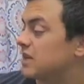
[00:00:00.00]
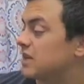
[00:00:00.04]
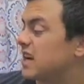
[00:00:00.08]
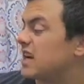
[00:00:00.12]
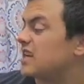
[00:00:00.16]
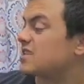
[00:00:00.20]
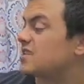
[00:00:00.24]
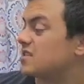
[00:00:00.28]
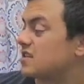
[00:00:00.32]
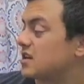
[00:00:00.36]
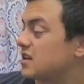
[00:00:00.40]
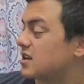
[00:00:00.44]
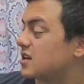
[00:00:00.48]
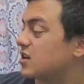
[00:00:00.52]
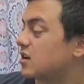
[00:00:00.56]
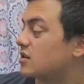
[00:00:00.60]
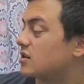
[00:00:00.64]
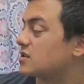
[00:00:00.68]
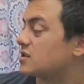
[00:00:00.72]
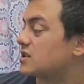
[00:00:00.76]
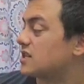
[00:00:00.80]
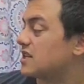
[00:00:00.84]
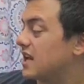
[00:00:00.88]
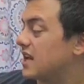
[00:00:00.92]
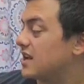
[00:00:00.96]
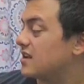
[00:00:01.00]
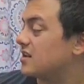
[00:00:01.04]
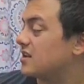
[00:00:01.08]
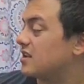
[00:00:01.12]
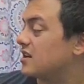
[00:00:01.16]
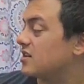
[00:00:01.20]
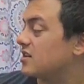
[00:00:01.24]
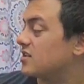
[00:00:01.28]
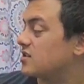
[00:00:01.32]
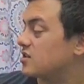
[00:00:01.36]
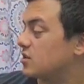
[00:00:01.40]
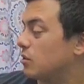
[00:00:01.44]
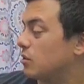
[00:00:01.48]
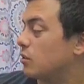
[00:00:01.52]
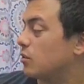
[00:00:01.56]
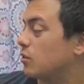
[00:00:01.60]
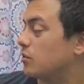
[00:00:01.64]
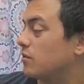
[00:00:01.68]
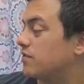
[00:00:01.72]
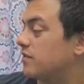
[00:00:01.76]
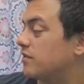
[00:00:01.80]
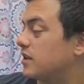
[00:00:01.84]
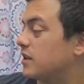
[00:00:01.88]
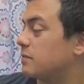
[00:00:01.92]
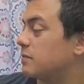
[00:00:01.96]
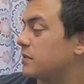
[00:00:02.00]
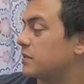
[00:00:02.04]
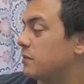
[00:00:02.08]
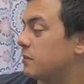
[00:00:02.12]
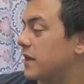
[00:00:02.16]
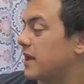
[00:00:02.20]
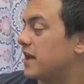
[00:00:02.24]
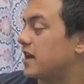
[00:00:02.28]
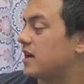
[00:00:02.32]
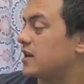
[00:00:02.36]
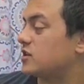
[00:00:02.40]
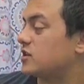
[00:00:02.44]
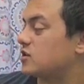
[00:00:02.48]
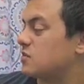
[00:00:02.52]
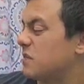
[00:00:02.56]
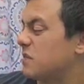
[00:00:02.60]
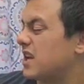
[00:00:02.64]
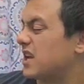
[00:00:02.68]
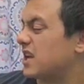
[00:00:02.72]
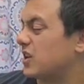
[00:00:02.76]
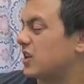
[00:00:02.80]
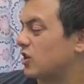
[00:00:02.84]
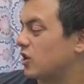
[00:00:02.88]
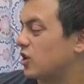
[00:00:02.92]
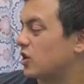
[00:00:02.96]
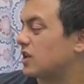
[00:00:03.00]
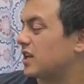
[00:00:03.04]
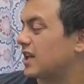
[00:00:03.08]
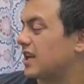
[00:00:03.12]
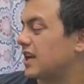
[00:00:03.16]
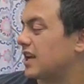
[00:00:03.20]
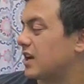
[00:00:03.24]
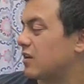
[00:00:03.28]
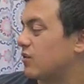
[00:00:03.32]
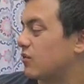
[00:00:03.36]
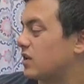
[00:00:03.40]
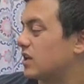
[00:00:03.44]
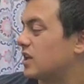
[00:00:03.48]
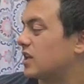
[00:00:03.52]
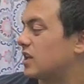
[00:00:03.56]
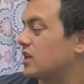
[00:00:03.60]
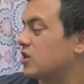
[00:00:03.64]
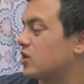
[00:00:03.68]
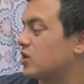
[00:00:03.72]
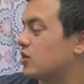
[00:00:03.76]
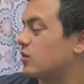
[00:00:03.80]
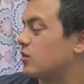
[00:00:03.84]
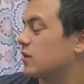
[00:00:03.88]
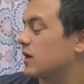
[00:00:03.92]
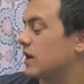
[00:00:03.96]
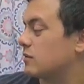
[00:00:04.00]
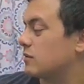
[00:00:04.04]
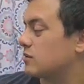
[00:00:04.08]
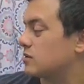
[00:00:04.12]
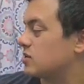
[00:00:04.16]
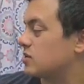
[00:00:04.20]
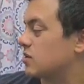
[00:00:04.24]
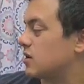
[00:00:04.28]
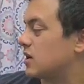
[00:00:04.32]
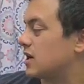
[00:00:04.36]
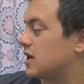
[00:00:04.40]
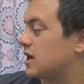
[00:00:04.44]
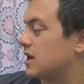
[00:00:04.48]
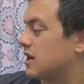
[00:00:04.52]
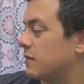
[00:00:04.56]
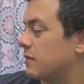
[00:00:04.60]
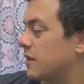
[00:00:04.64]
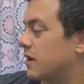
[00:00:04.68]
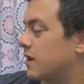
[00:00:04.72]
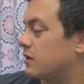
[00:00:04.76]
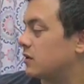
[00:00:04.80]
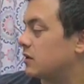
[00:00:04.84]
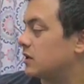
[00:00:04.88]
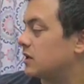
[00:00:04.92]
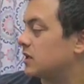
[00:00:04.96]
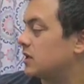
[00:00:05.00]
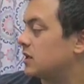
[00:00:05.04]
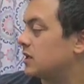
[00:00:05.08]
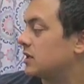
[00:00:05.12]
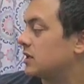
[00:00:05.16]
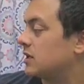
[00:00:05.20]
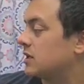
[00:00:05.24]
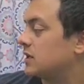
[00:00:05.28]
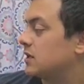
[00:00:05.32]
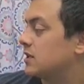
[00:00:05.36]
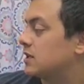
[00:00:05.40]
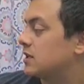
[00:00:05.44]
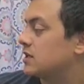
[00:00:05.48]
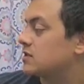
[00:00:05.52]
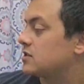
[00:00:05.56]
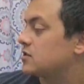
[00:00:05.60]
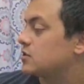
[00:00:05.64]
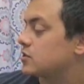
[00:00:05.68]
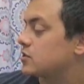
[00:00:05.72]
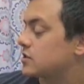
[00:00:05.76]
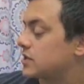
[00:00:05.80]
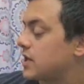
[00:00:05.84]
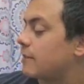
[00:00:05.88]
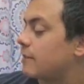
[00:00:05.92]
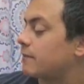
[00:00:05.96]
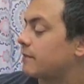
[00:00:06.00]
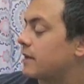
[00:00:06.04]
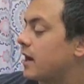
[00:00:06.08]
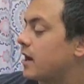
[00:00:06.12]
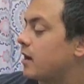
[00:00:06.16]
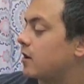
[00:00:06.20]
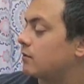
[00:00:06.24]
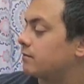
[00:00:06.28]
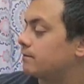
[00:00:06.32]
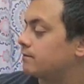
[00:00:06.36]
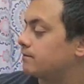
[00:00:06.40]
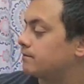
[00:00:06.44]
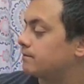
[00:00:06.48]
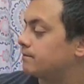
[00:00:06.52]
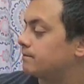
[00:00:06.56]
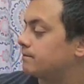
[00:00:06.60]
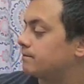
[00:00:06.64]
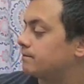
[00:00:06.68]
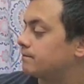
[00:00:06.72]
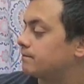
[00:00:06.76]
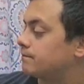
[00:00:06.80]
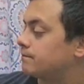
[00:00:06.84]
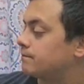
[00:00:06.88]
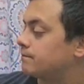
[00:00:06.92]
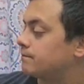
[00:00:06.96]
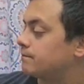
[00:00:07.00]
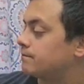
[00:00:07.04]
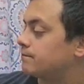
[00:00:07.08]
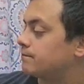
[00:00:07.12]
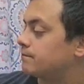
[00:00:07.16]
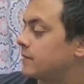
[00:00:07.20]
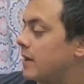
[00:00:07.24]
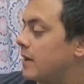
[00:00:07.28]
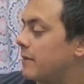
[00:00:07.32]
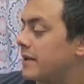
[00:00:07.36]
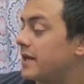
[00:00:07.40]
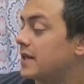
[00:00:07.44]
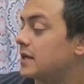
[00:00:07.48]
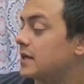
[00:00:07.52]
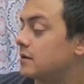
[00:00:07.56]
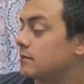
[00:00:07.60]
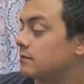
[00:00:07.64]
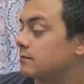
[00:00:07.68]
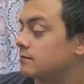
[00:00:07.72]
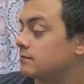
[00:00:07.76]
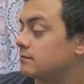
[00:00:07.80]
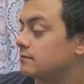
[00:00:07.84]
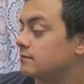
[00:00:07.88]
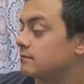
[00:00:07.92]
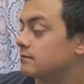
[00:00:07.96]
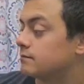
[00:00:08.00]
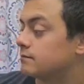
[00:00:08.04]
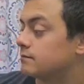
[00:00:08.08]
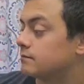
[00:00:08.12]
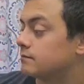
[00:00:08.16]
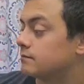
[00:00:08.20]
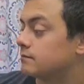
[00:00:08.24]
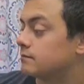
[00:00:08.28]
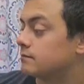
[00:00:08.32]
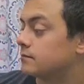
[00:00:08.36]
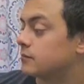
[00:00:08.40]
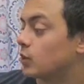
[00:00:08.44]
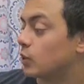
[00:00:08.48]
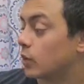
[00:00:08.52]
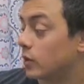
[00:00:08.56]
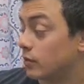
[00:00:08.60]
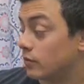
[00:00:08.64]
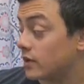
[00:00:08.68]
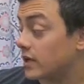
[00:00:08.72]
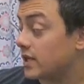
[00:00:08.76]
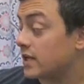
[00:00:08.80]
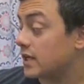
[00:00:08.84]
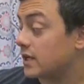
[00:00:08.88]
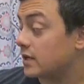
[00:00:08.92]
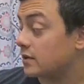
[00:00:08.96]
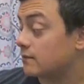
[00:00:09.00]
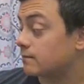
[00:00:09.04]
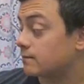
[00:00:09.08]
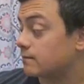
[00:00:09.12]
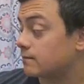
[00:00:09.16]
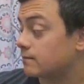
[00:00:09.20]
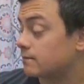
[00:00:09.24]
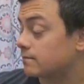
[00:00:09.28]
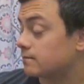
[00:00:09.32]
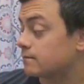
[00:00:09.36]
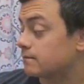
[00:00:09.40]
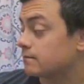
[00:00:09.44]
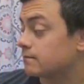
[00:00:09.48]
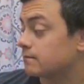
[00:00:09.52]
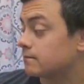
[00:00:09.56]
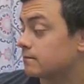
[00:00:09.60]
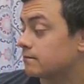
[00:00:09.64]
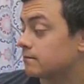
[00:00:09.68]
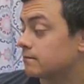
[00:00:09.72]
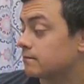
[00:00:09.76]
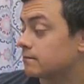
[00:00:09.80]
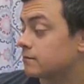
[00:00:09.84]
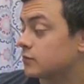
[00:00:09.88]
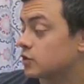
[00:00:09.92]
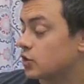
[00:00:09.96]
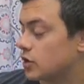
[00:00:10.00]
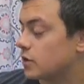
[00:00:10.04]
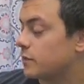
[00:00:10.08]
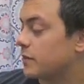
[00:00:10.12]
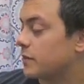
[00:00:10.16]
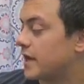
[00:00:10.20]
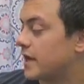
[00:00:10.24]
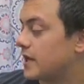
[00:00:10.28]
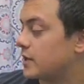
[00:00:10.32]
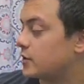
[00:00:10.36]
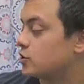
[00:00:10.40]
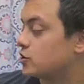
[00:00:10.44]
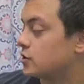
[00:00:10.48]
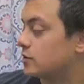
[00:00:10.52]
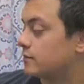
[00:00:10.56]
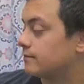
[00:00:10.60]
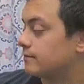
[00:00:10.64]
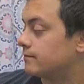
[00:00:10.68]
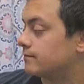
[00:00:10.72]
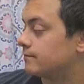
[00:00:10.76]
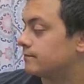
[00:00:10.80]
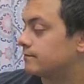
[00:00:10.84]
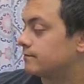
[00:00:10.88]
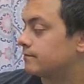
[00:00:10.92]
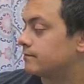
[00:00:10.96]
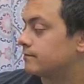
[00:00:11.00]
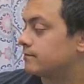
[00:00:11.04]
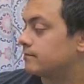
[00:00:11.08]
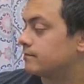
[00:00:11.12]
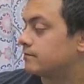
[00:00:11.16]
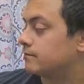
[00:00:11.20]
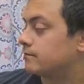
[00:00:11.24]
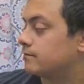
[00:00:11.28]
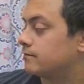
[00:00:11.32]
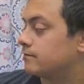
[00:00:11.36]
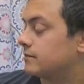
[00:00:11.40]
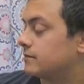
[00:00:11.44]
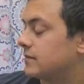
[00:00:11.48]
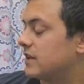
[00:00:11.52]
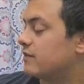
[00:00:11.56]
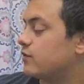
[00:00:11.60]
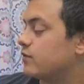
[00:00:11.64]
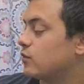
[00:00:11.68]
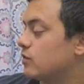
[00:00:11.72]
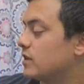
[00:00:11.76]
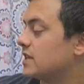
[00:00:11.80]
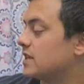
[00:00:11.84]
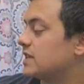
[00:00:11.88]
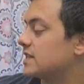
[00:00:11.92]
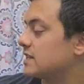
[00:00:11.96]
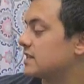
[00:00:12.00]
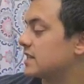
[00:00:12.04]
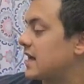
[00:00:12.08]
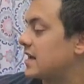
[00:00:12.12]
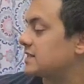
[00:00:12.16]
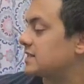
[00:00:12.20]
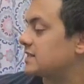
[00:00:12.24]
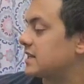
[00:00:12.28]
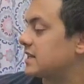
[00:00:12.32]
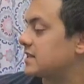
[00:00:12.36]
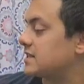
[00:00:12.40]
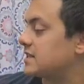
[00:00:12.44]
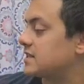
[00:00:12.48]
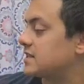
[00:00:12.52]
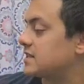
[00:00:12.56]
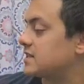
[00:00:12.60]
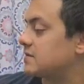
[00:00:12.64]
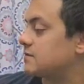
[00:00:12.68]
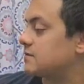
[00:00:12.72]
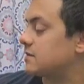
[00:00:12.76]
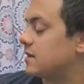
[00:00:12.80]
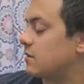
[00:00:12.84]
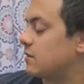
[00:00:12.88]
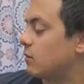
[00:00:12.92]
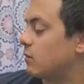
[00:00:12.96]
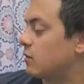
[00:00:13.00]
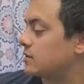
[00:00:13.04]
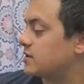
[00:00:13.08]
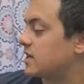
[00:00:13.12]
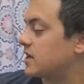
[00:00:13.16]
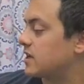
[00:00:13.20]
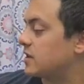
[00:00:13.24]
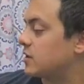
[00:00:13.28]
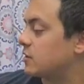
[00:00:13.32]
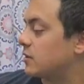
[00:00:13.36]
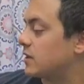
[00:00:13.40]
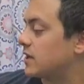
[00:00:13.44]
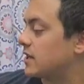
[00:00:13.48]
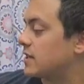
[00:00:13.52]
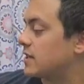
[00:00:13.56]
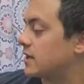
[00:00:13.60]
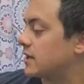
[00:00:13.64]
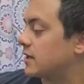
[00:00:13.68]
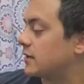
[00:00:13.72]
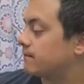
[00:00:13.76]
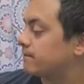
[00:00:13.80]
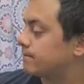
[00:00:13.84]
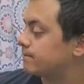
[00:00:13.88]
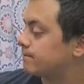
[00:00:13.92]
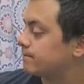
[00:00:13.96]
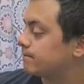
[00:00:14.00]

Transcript: I stuck it onto the end here so it would fill up the page and make it look like I really knew what I was talking about. So stop now. I mean it. Quit reading. Turn the page. If you read this last sentence, it won't tell you anything.